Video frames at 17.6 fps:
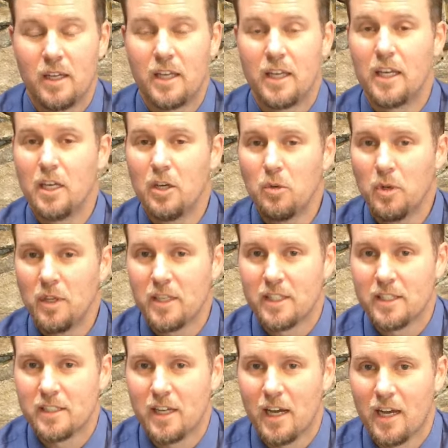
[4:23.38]
Equally
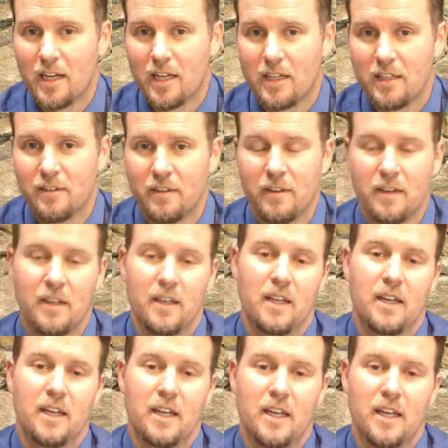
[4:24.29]
exciting
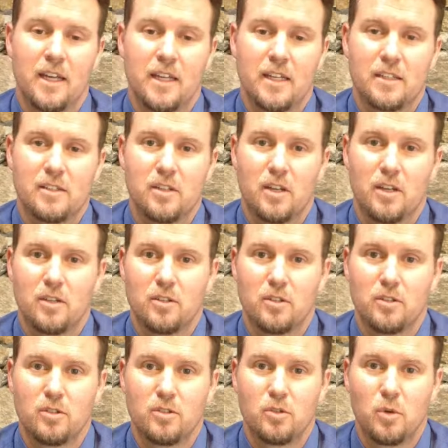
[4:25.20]
is
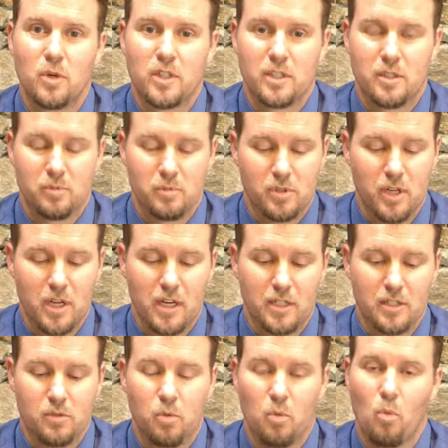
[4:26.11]
doing some
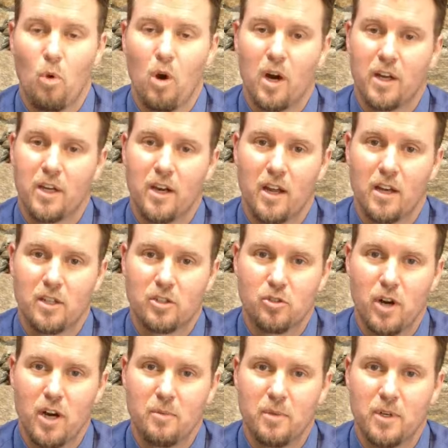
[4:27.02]
studies walking on a
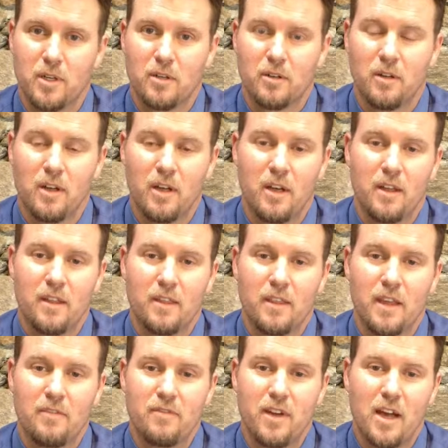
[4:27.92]
treadmill.
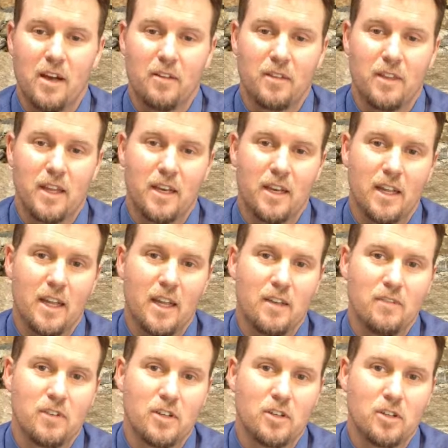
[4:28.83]
They found that
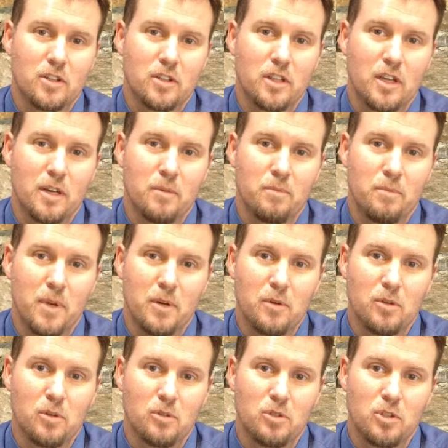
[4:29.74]
if you took the
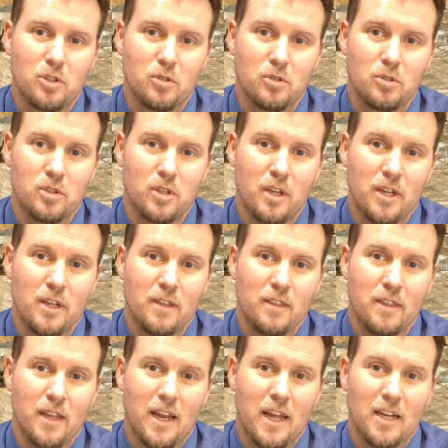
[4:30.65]
beetroot juice,
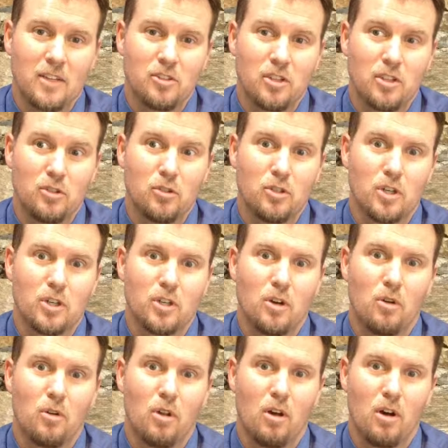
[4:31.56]
that actually you could
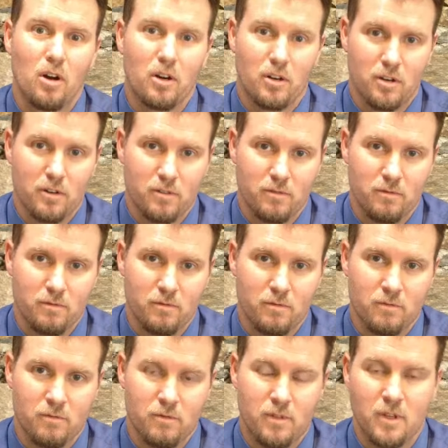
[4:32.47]
go longer.
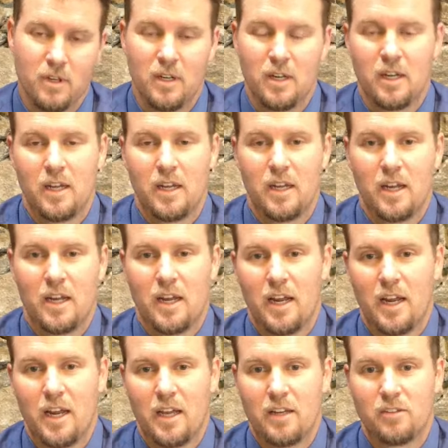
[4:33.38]

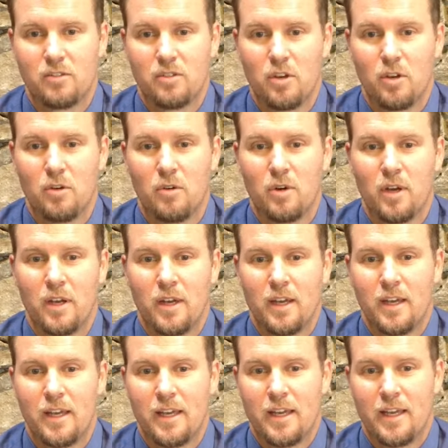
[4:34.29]
And so
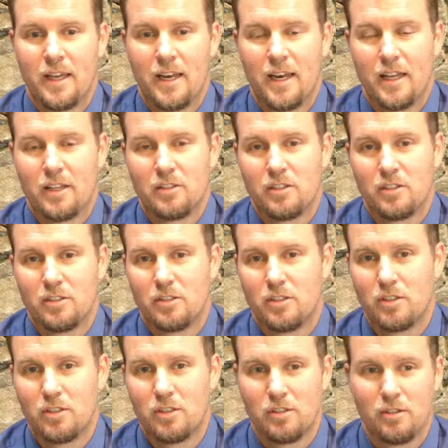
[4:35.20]
in
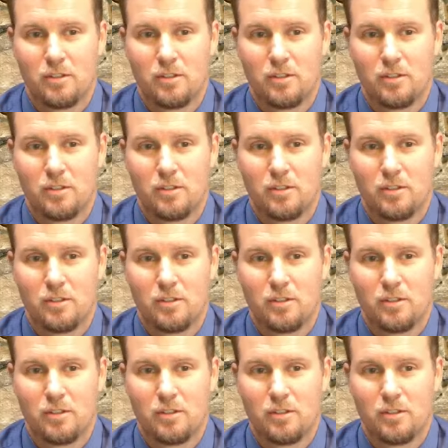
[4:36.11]
essence,